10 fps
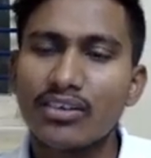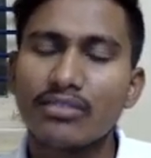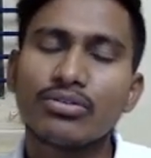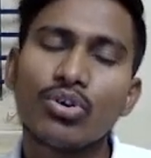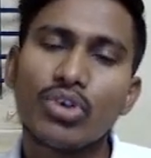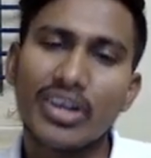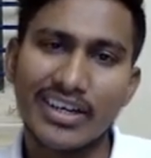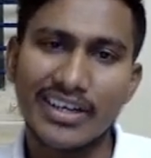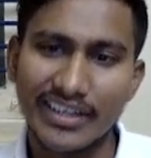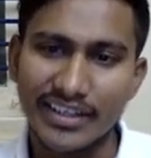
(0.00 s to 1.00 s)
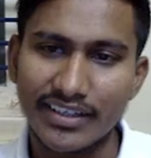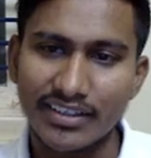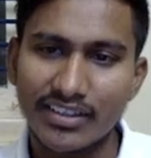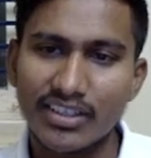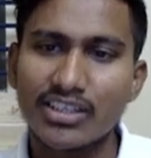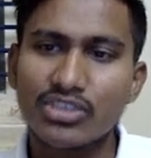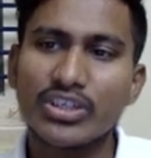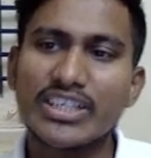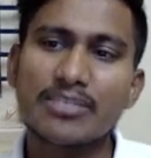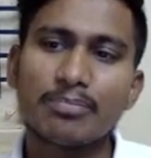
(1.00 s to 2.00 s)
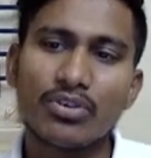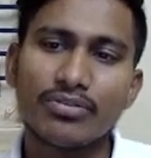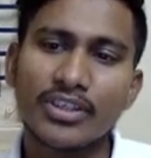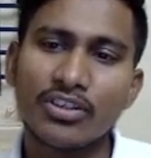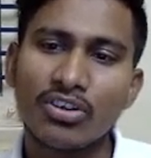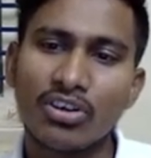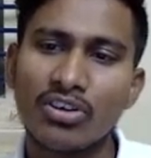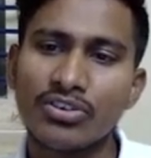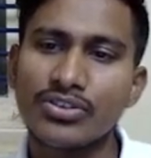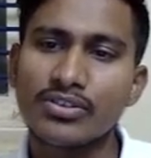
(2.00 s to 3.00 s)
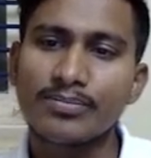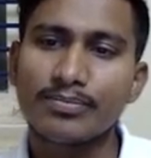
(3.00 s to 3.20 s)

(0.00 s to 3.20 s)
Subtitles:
400. So it is profit or loss?